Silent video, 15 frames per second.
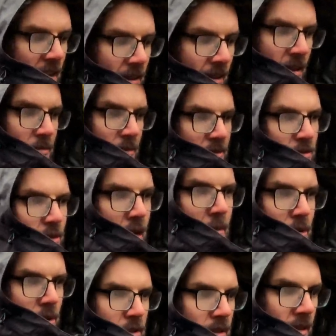out loud before
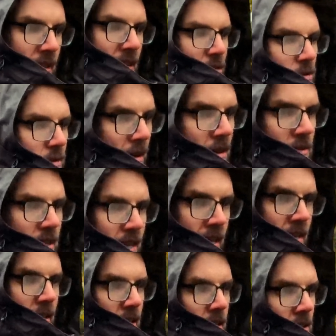I'm on level ground
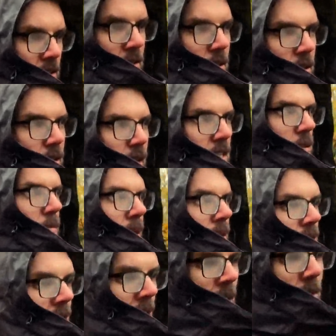again. So that's
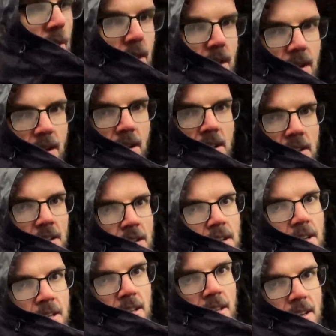about now.
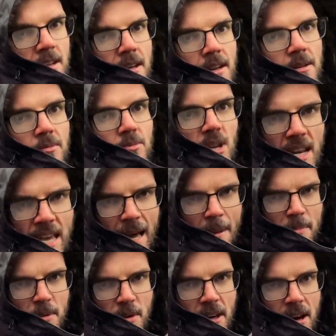I'm really
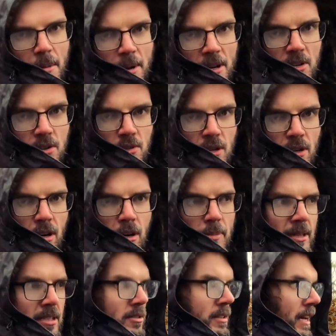happy with how my shoes are
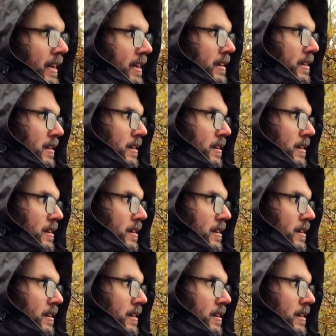coping today.